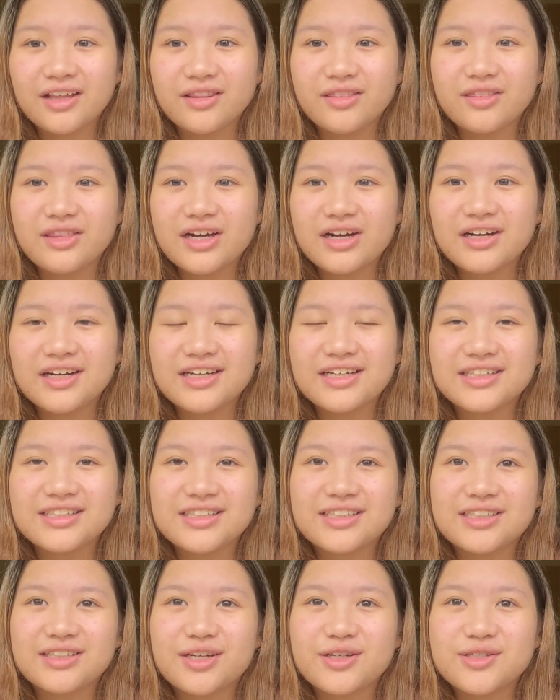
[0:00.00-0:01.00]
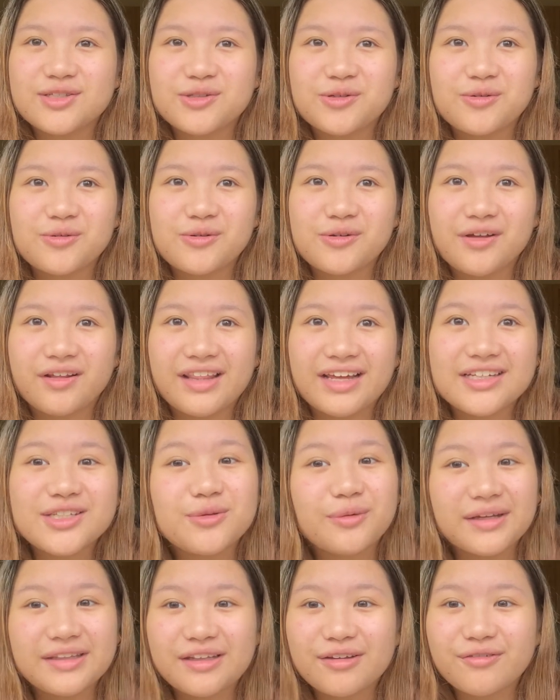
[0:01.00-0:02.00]
there is a school that's
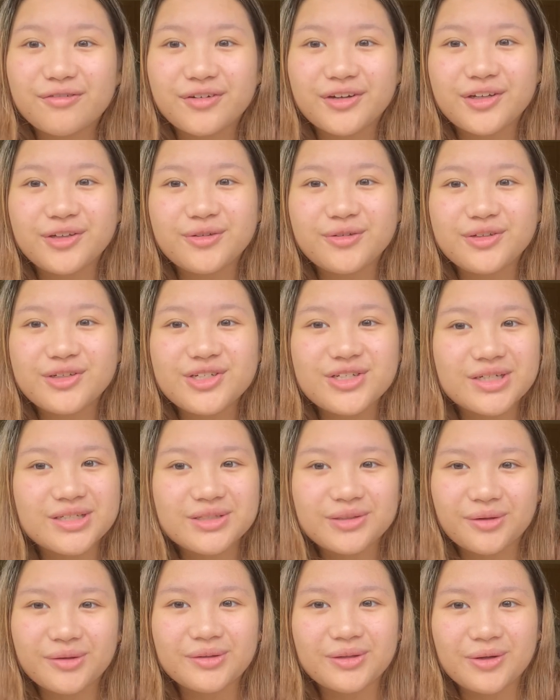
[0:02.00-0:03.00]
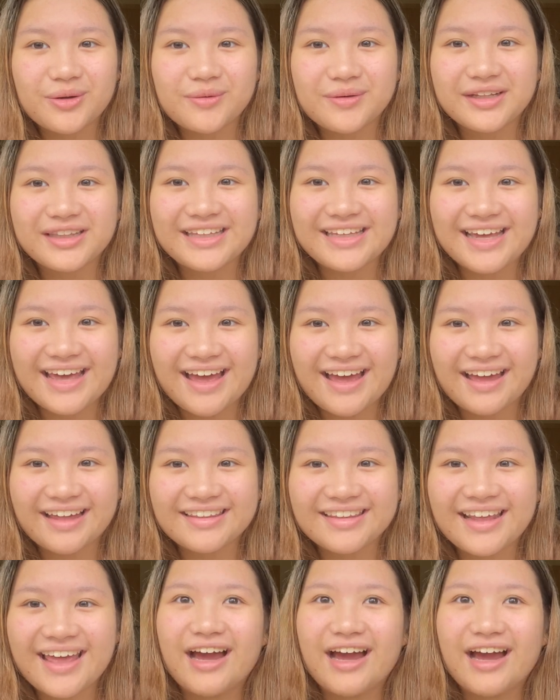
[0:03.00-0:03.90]
waiting for you, you just don't know it yet.